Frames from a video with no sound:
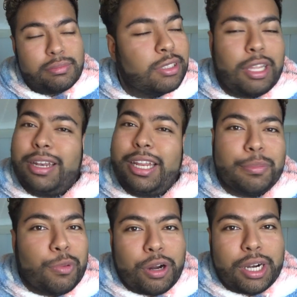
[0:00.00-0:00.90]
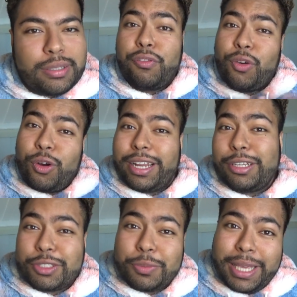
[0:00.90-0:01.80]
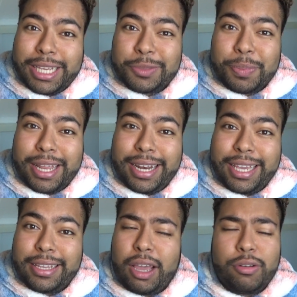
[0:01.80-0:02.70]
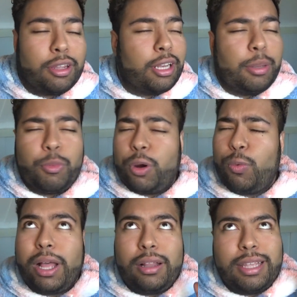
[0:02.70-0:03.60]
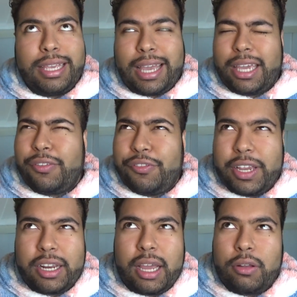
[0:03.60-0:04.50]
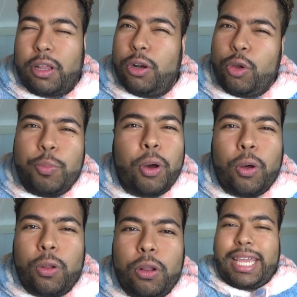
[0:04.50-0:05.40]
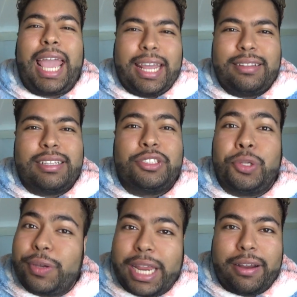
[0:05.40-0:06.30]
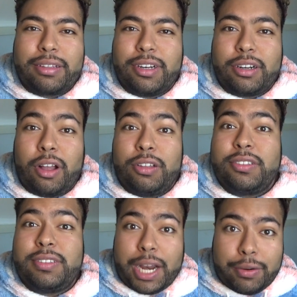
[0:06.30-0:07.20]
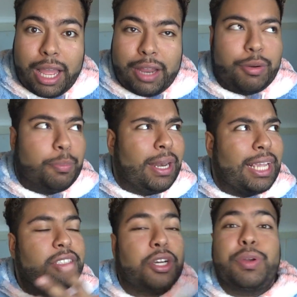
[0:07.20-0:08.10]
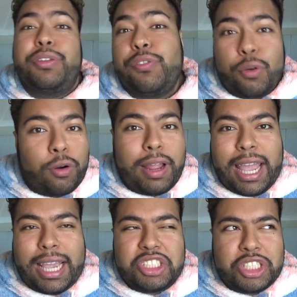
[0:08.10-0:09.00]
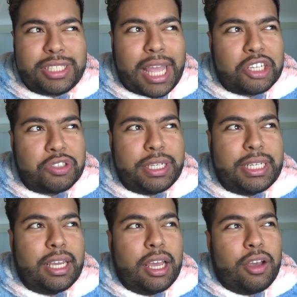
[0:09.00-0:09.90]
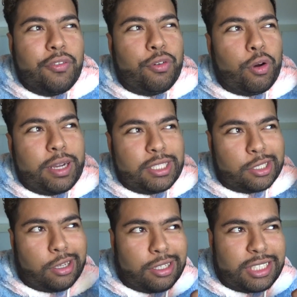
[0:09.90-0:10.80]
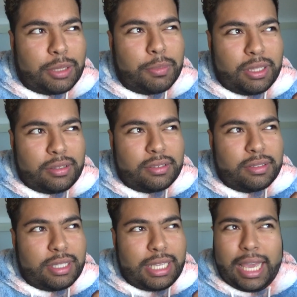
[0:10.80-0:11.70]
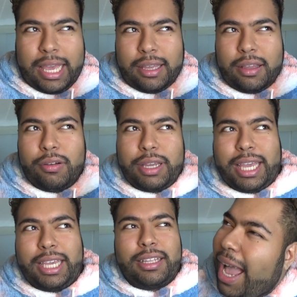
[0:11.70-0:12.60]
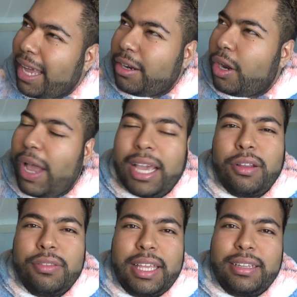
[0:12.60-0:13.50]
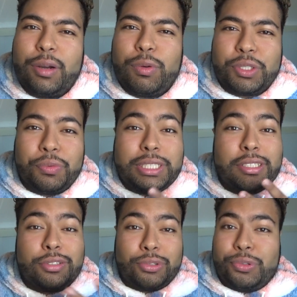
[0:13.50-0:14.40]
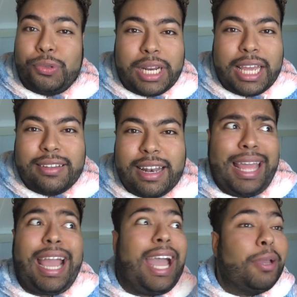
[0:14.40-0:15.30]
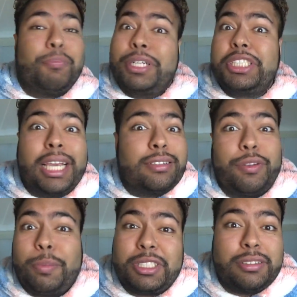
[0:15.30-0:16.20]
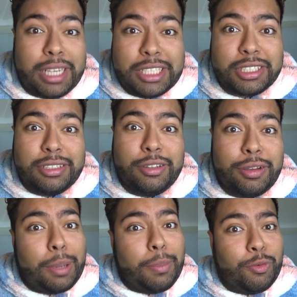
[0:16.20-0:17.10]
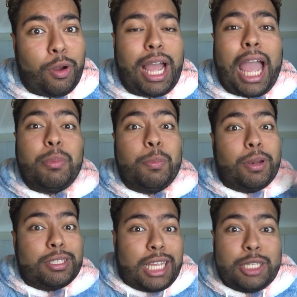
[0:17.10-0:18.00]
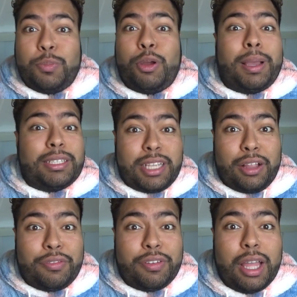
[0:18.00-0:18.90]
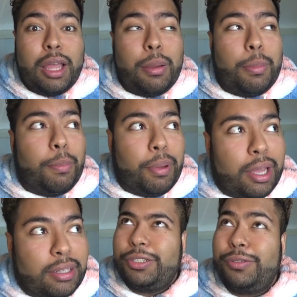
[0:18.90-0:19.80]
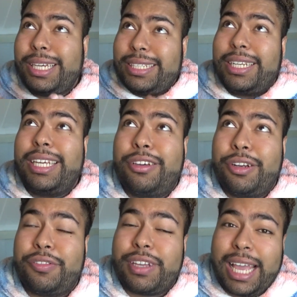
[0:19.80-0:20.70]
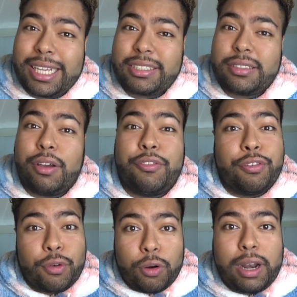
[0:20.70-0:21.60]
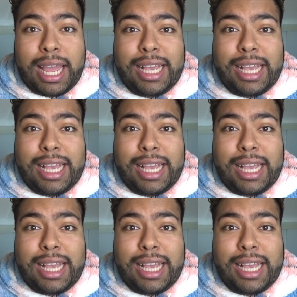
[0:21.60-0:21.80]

Not anymore. Flora used to be Hispanic, now not anymore. Well, they kind of figured out a loophole. They added this new character called Tara and replaced her with Flora. And she's actually Flora's cousin, but... yeah, okay. I don't know, I don't think there was a reason to do that. Like, I appreciate representation, don't get me wrong, I'm a plus-sized boy myself. But you easily could have cast a Flora